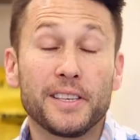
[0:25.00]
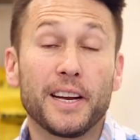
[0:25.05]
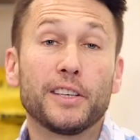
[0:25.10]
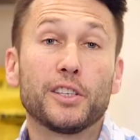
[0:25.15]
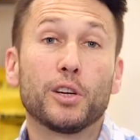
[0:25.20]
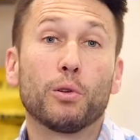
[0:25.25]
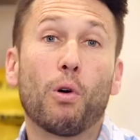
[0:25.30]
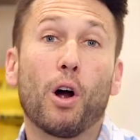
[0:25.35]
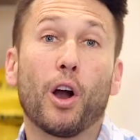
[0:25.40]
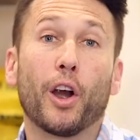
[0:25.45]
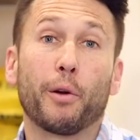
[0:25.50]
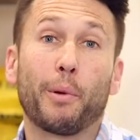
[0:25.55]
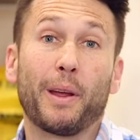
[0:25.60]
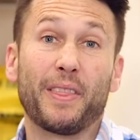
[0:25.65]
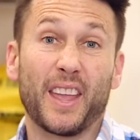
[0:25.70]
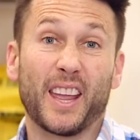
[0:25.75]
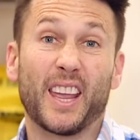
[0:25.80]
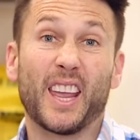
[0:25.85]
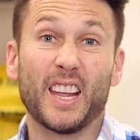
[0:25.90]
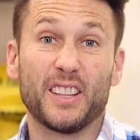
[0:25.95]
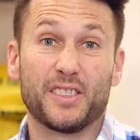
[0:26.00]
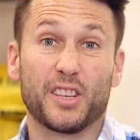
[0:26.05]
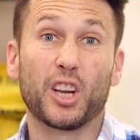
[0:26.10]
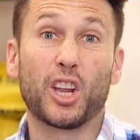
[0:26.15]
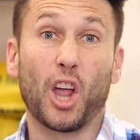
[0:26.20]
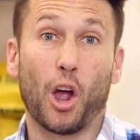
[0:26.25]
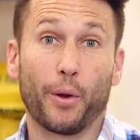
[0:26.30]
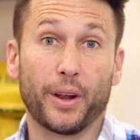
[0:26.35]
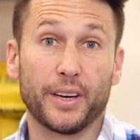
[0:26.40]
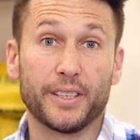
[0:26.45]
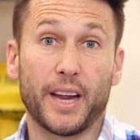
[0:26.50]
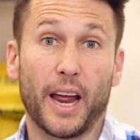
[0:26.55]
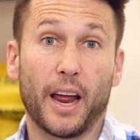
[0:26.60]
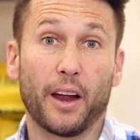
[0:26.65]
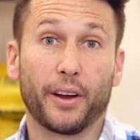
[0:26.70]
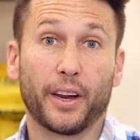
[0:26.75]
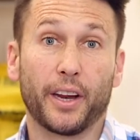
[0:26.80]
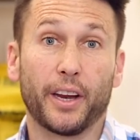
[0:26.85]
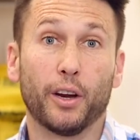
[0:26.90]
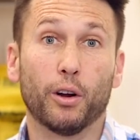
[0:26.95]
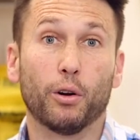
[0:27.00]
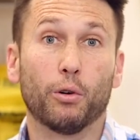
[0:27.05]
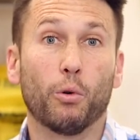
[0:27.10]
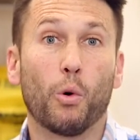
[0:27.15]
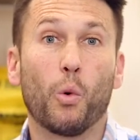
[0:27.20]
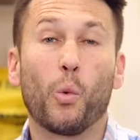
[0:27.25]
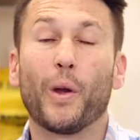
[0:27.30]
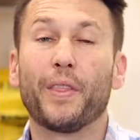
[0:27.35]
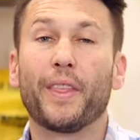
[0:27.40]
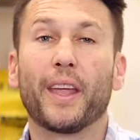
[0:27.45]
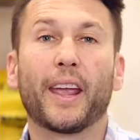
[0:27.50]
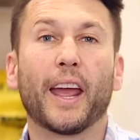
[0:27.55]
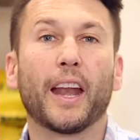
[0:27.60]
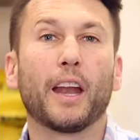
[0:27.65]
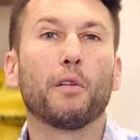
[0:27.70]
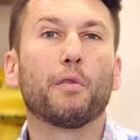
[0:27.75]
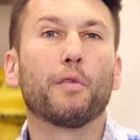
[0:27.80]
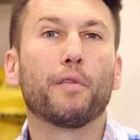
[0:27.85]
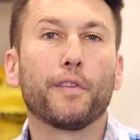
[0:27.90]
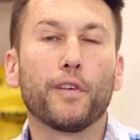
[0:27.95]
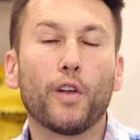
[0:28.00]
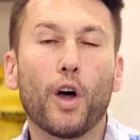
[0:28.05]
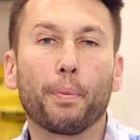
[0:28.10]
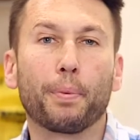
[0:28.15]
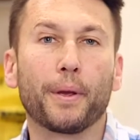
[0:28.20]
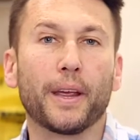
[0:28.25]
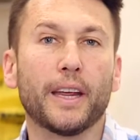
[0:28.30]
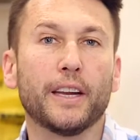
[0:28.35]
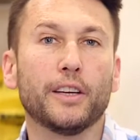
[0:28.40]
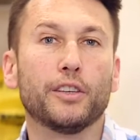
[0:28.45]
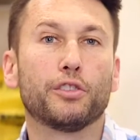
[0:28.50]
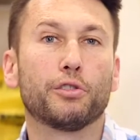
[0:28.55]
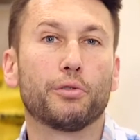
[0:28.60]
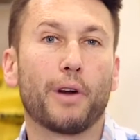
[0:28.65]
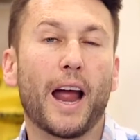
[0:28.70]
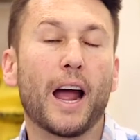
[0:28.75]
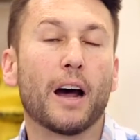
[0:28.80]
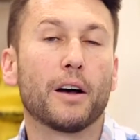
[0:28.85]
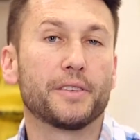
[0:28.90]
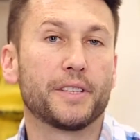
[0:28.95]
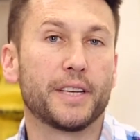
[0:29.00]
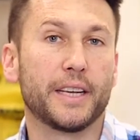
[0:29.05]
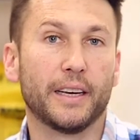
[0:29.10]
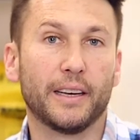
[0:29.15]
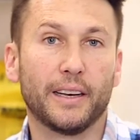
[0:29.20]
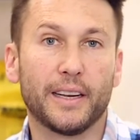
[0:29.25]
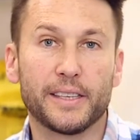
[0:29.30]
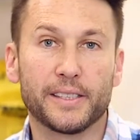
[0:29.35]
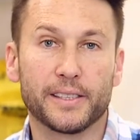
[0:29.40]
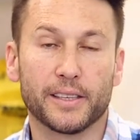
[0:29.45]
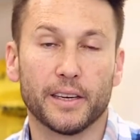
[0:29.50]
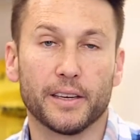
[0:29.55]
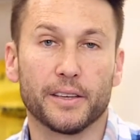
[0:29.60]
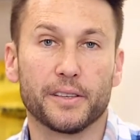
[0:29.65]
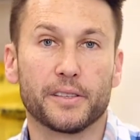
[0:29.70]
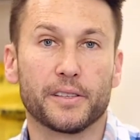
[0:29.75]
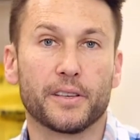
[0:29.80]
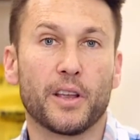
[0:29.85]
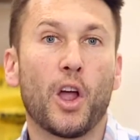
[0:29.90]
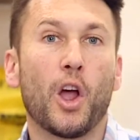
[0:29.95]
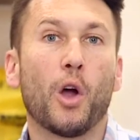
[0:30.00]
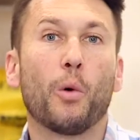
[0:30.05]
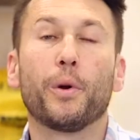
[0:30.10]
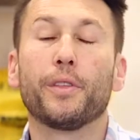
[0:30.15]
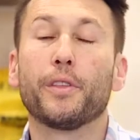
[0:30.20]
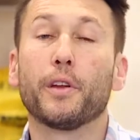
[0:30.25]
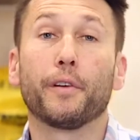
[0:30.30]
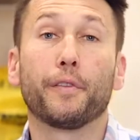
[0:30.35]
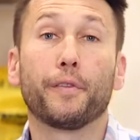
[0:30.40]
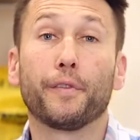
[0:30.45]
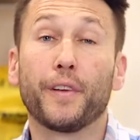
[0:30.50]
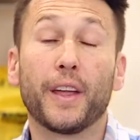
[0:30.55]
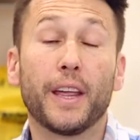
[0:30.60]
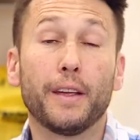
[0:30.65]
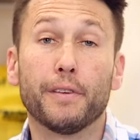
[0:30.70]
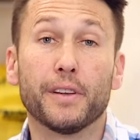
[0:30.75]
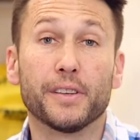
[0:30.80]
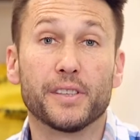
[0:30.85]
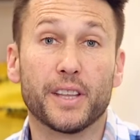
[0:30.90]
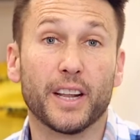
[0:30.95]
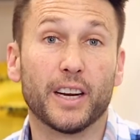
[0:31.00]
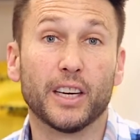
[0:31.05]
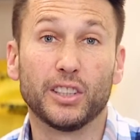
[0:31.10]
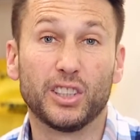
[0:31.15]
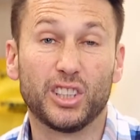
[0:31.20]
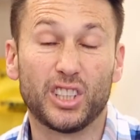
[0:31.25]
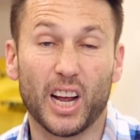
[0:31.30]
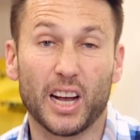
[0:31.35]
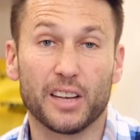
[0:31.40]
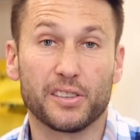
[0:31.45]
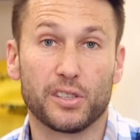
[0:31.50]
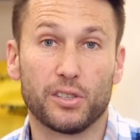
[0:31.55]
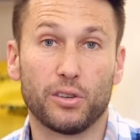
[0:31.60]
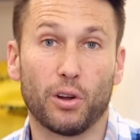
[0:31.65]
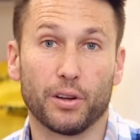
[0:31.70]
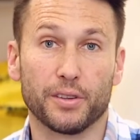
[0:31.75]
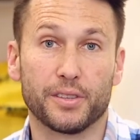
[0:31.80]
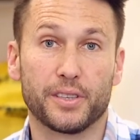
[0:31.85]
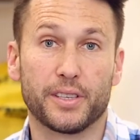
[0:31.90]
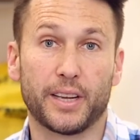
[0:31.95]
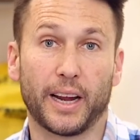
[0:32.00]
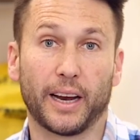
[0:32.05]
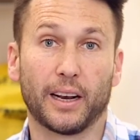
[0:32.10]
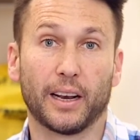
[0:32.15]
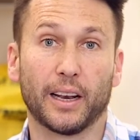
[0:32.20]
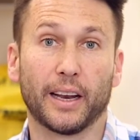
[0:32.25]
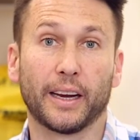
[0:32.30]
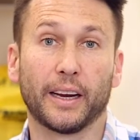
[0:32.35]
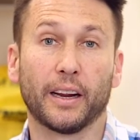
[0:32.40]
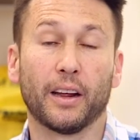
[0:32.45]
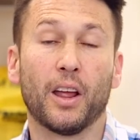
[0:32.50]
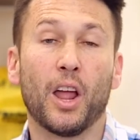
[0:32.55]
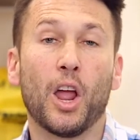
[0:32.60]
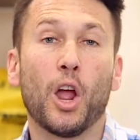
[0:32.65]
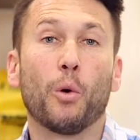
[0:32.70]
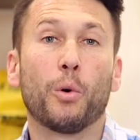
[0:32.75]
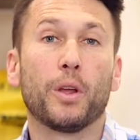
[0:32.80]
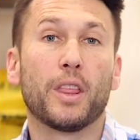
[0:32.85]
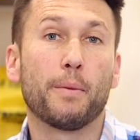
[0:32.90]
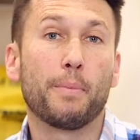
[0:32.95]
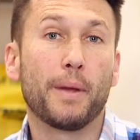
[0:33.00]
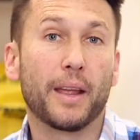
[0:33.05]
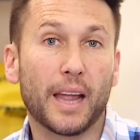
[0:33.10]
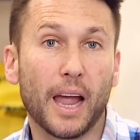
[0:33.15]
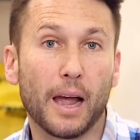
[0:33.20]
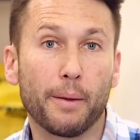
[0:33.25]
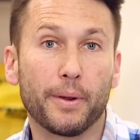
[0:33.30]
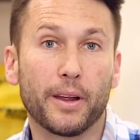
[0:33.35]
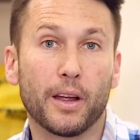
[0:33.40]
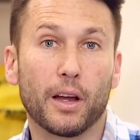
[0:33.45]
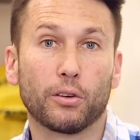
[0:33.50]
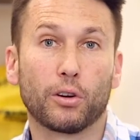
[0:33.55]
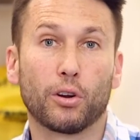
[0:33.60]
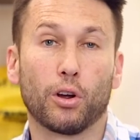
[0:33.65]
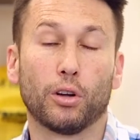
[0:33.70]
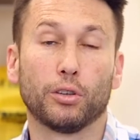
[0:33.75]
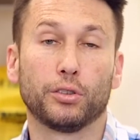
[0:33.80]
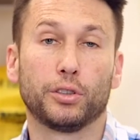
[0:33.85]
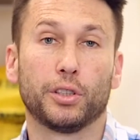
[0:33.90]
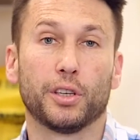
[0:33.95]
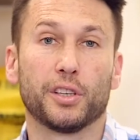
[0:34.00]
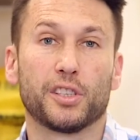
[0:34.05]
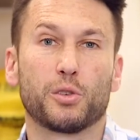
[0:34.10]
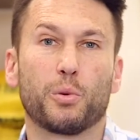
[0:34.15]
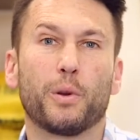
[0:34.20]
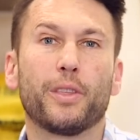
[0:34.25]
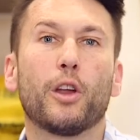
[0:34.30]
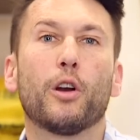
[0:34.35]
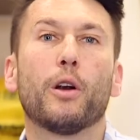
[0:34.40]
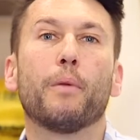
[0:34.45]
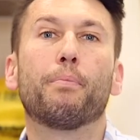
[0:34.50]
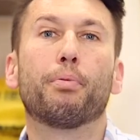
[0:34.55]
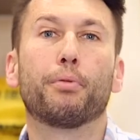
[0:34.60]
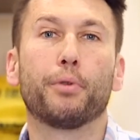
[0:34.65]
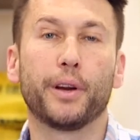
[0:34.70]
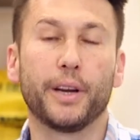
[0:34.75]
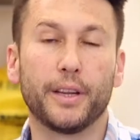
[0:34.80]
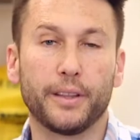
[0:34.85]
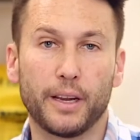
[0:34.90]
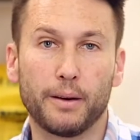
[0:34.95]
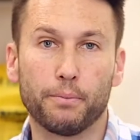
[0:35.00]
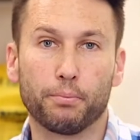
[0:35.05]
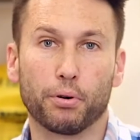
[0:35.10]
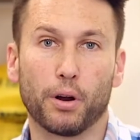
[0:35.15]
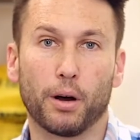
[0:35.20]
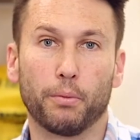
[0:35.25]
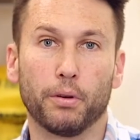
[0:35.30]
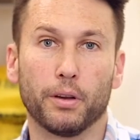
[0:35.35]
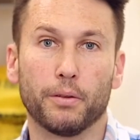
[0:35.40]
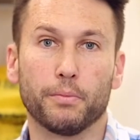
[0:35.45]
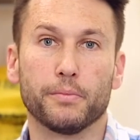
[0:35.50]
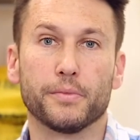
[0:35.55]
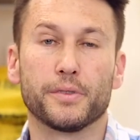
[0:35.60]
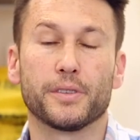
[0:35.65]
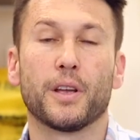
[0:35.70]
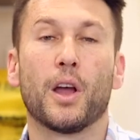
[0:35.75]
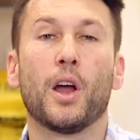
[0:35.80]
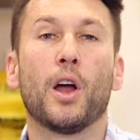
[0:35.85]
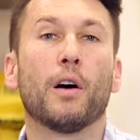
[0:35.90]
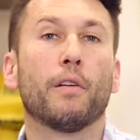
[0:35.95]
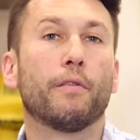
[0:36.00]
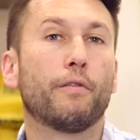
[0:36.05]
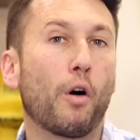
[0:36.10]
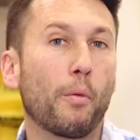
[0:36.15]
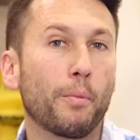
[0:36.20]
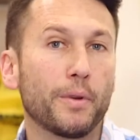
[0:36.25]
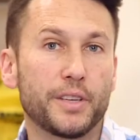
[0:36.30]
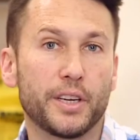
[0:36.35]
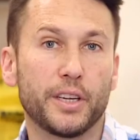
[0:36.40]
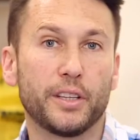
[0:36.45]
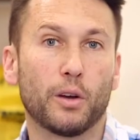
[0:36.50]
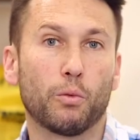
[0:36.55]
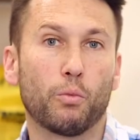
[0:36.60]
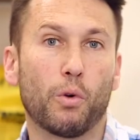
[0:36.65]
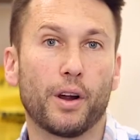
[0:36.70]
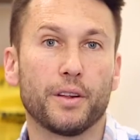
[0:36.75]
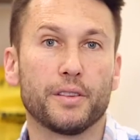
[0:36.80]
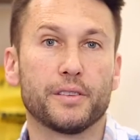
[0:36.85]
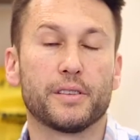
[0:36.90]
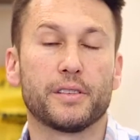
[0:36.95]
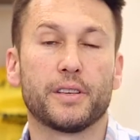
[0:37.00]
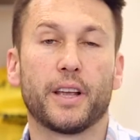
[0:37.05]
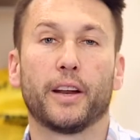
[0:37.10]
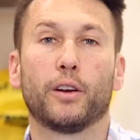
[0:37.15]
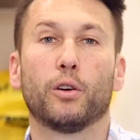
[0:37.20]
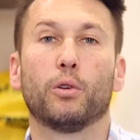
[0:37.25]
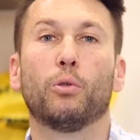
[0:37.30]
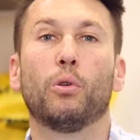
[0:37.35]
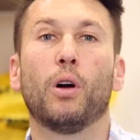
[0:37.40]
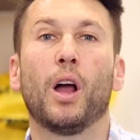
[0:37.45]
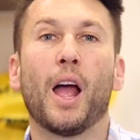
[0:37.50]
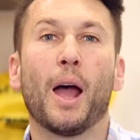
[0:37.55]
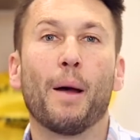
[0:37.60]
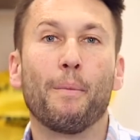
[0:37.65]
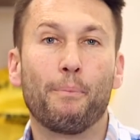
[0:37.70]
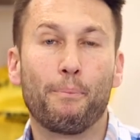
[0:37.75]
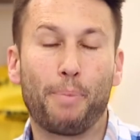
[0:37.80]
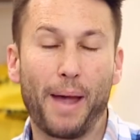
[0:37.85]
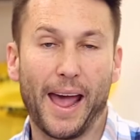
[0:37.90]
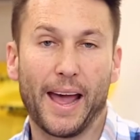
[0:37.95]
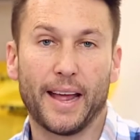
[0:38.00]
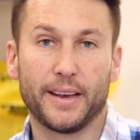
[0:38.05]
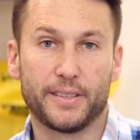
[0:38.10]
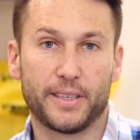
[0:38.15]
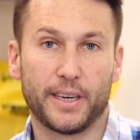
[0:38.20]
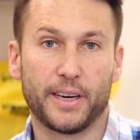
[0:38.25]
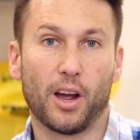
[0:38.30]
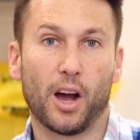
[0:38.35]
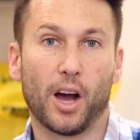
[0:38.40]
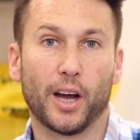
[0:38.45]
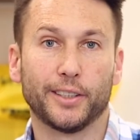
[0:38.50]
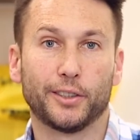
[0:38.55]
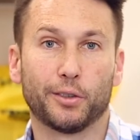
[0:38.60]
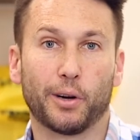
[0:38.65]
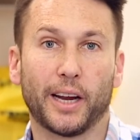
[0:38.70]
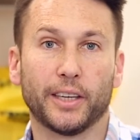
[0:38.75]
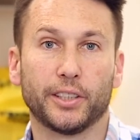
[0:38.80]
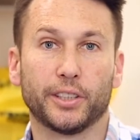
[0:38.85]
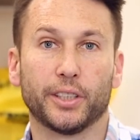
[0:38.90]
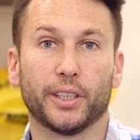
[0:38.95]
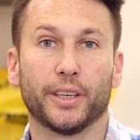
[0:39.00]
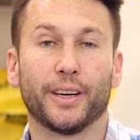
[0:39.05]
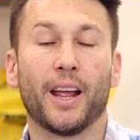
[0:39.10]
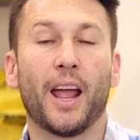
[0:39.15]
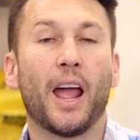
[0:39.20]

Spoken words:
need to worry when the kids are going downhill, when they're getting floppy, drowsy, listless, when there are fevers that are just not settling, when they're becoming unconscious, when there are breathing problems, vomiting that won't settle, bad dehydration.